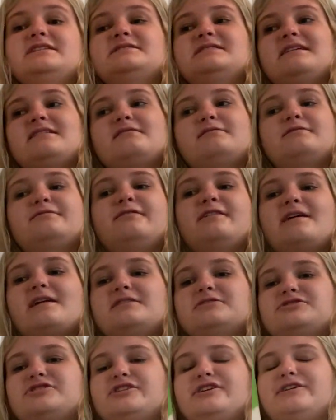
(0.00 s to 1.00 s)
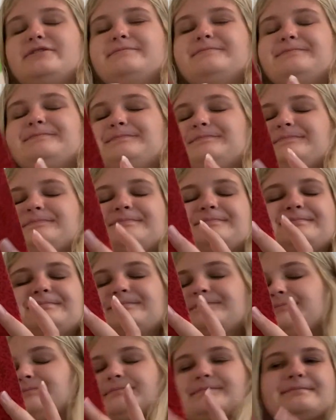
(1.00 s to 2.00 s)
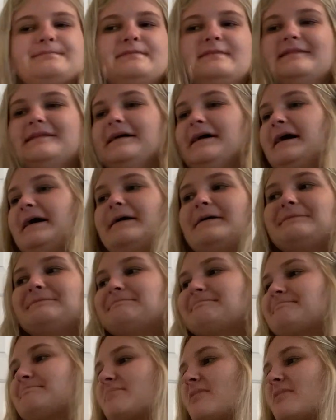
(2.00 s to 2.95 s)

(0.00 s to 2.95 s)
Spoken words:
dust the furniture? No.